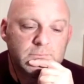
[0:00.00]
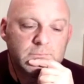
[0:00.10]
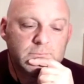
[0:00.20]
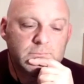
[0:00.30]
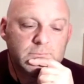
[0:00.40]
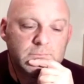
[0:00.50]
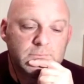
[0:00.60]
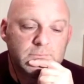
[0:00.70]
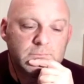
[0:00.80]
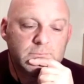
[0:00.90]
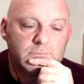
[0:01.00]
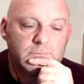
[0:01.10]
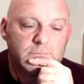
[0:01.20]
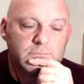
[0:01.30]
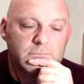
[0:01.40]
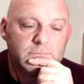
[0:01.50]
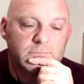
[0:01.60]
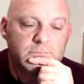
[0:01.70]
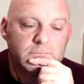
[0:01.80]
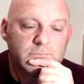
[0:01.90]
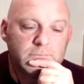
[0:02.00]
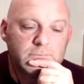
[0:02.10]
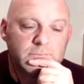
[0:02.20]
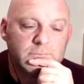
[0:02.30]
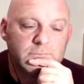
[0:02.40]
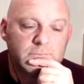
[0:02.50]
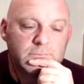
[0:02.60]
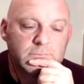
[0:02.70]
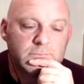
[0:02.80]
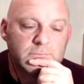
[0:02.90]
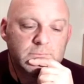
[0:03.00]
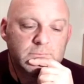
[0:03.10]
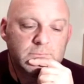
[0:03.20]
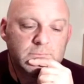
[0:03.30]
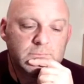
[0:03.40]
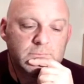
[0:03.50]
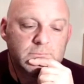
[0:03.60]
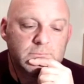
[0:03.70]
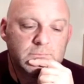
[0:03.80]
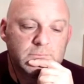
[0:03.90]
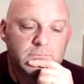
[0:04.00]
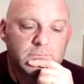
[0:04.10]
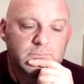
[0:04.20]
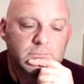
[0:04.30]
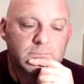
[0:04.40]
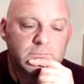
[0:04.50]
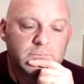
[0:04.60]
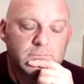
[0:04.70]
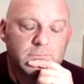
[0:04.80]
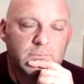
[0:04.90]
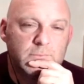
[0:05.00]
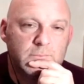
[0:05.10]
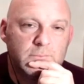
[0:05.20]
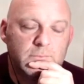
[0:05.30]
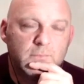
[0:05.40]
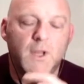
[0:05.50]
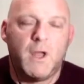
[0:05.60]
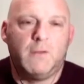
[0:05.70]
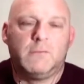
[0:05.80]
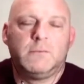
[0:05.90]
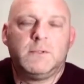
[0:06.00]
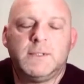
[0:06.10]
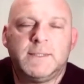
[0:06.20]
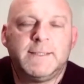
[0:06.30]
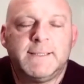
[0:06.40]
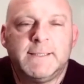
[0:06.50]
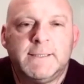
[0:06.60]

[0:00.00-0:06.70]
(silent)